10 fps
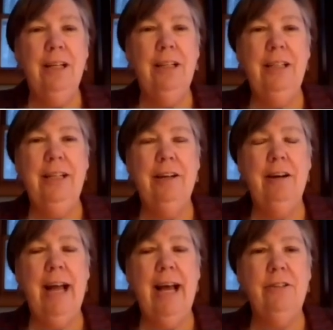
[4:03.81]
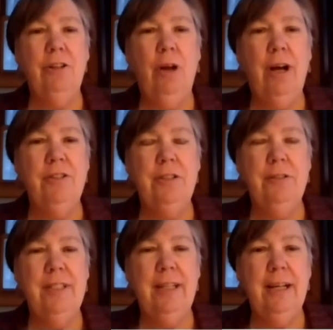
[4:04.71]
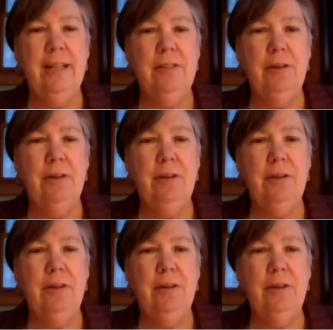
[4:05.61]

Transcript: Clean Air Act lawsuits against